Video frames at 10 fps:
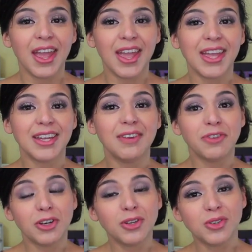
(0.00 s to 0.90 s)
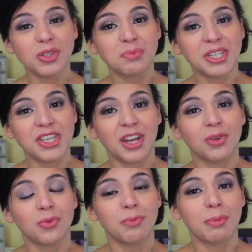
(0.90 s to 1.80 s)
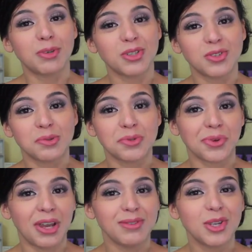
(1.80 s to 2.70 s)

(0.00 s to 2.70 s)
And if you're new to my channel, remember to subscribe